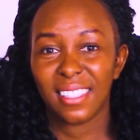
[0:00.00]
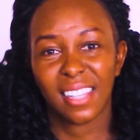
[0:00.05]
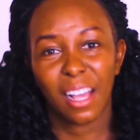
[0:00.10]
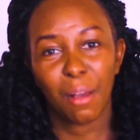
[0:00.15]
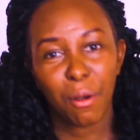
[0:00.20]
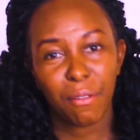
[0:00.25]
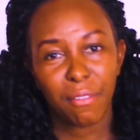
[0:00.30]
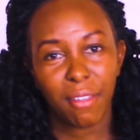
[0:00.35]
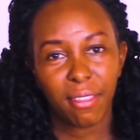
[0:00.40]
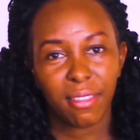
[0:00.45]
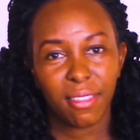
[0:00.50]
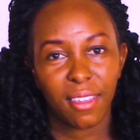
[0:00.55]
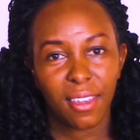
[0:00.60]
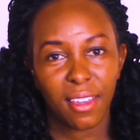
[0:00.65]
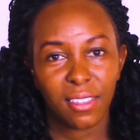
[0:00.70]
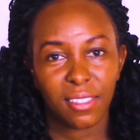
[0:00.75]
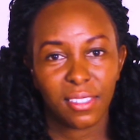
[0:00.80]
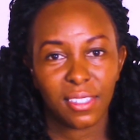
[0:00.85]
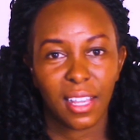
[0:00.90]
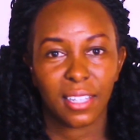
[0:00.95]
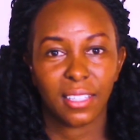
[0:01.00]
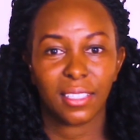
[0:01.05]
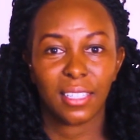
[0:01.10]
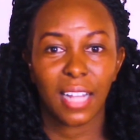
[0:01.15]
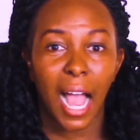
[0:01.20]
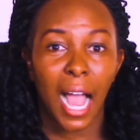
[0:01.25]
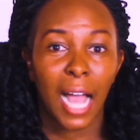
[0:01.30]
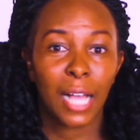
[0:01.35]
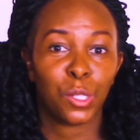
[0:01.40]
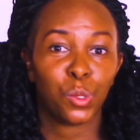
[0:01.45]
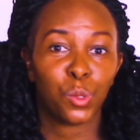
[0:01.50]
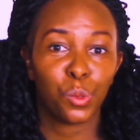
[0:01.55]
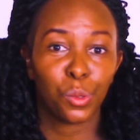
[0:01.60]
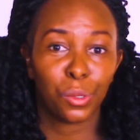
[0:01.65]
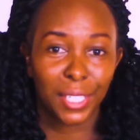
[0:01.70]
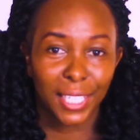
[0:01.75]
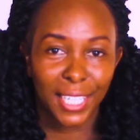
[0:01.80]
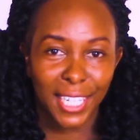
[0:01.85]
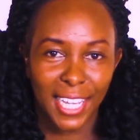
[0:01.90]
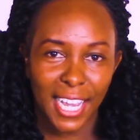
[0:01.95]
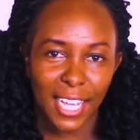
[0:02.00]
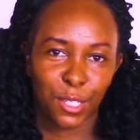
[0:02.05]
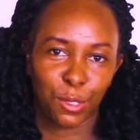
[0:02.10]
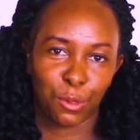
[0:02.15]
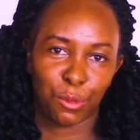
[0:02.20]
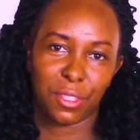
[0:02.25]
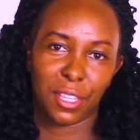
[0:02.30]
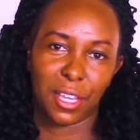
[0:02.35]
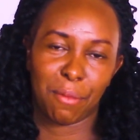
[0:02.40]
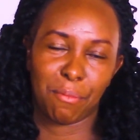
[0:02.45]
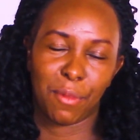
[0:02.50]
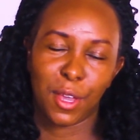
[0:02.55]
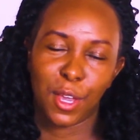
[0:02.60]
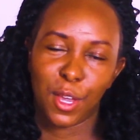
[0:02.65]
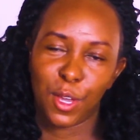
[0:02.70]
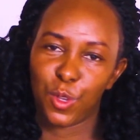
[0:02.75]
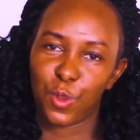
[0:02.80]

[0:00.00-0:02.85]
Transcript: some of the things that are so dear to them,